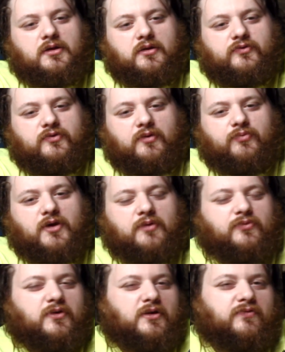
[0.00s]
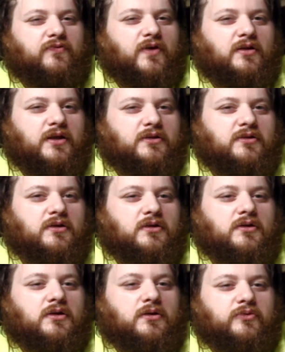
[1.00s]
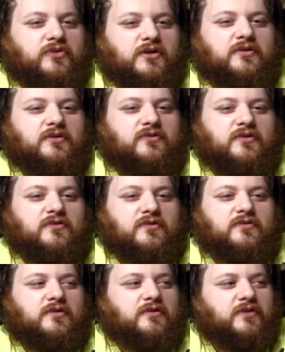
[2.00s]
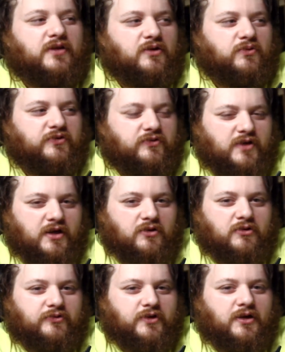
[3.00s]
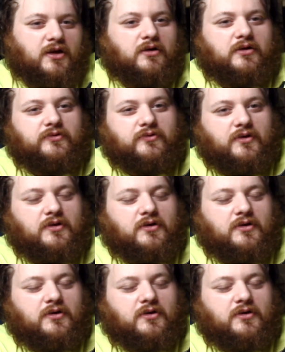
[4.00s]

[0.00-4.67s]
Sometimes it felt like there was inconsistencies, like it would cycle. I was like, oh, it's